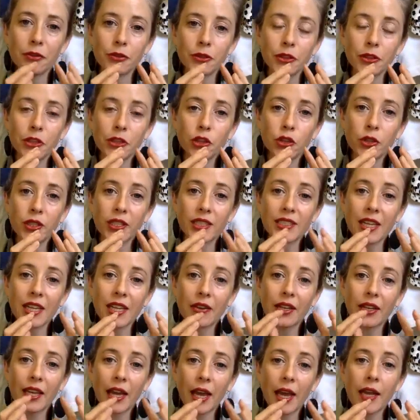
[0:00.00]
really shrink down
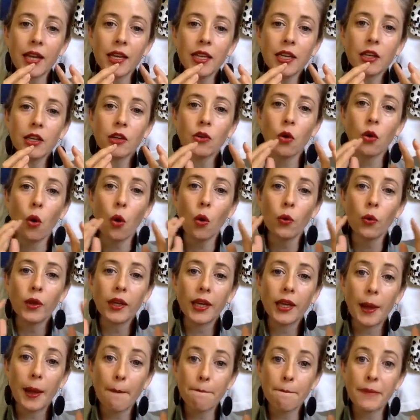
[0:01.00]
again. It can only
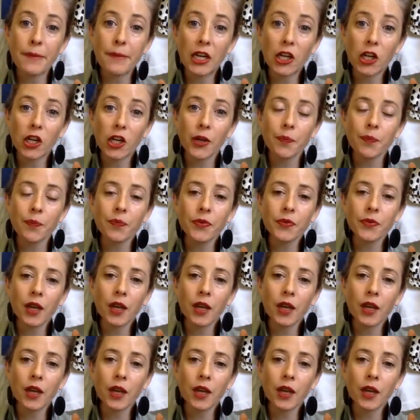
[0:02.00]
get bigger.